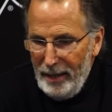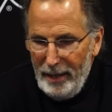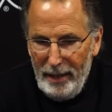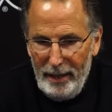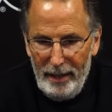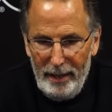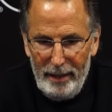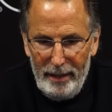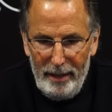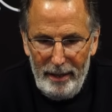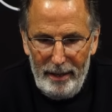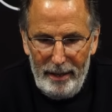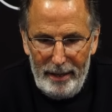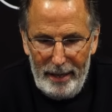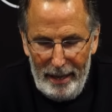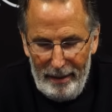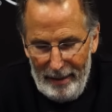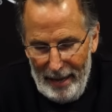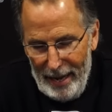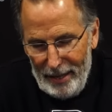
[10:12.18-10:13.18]
And
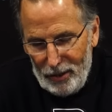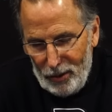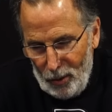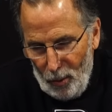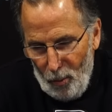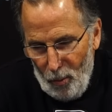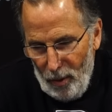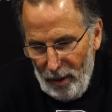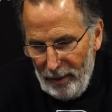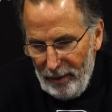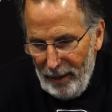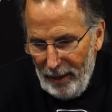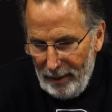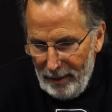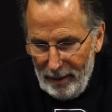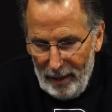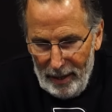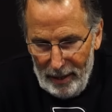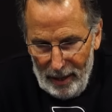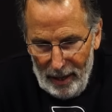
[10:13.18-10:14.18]
that's the one
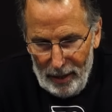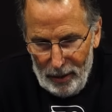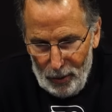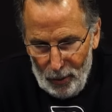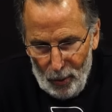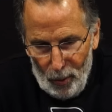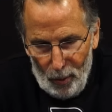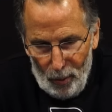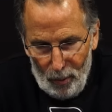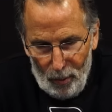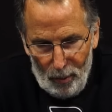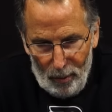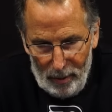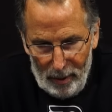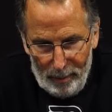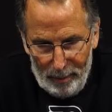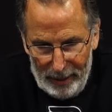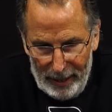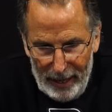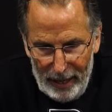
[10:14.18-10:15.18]
that I know
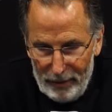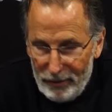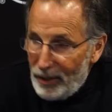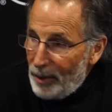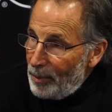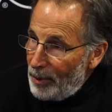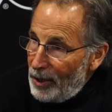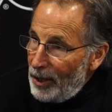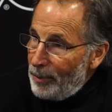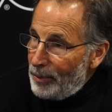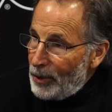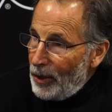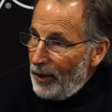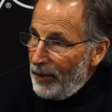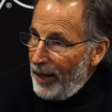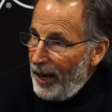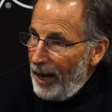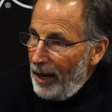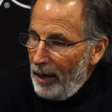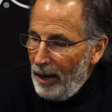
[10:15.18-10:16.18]
I'm going to have some clips on
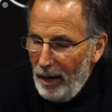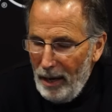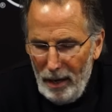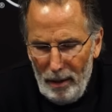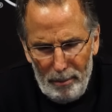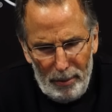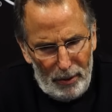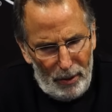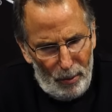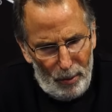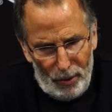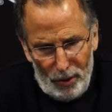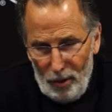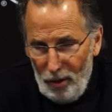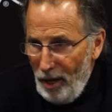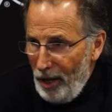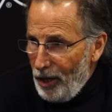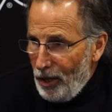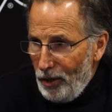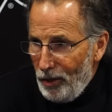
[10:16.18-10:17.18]
that. But there was a
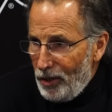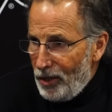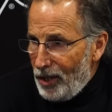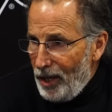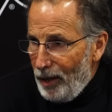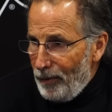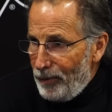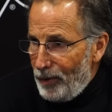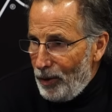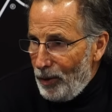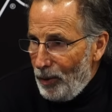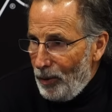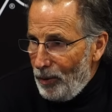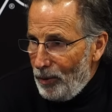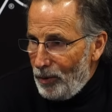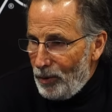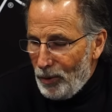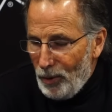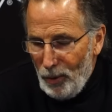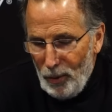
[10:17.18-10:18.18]
lot of good stuff, too.
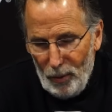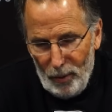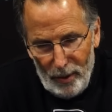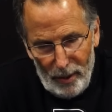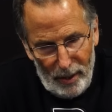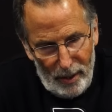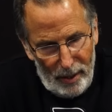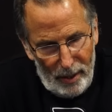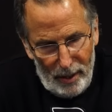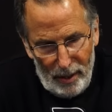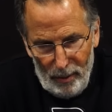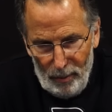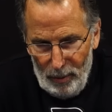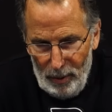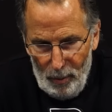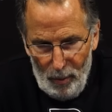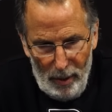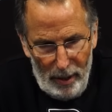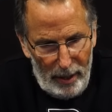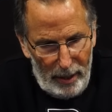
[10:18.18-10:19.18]
So
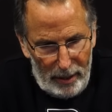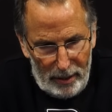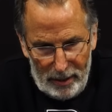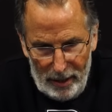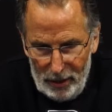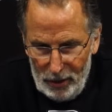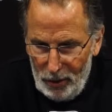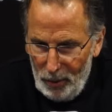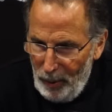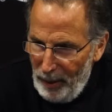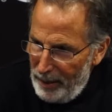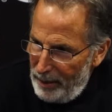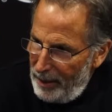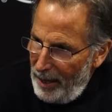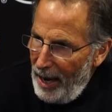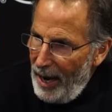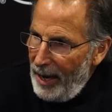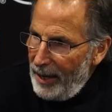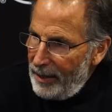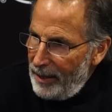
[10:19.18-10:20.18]
we want to accentuate
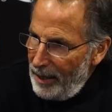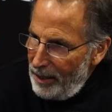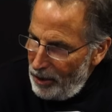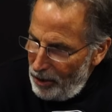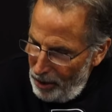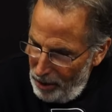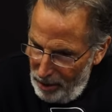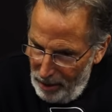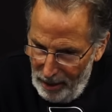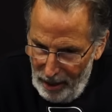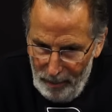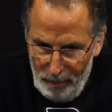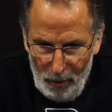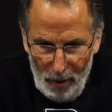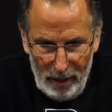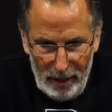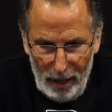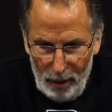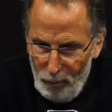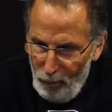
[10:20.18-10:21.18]
that and just keep
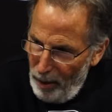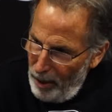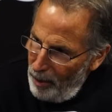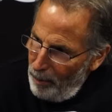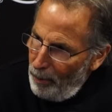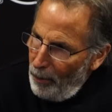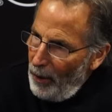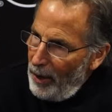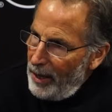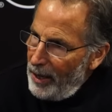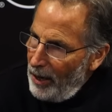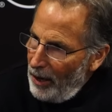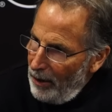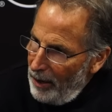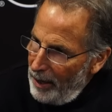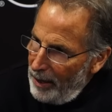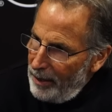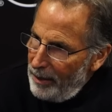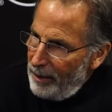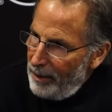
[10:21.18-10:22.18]
on getting ready to play here
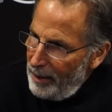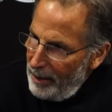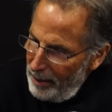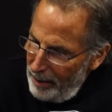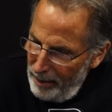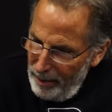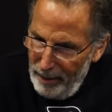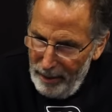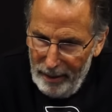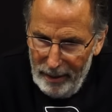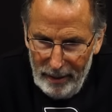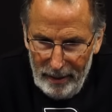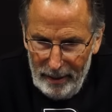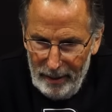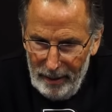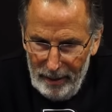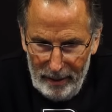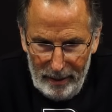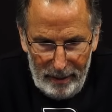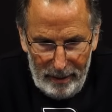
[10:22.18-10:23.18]

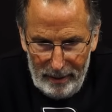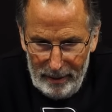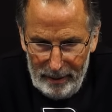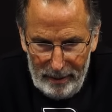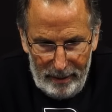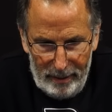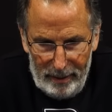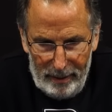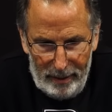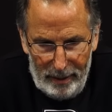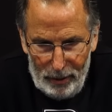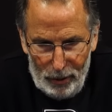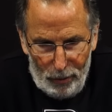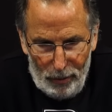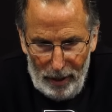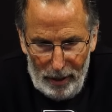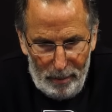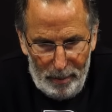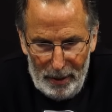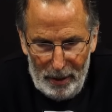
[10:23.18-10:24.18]
and
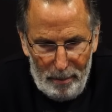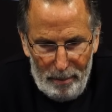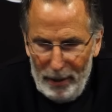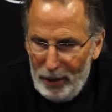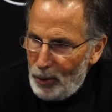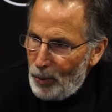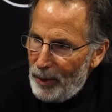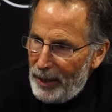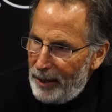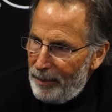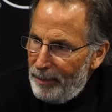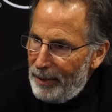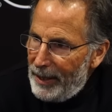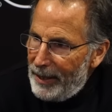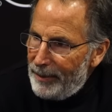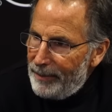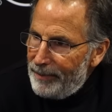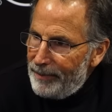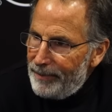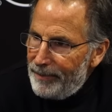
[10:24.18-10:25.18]
try to be the best we can be.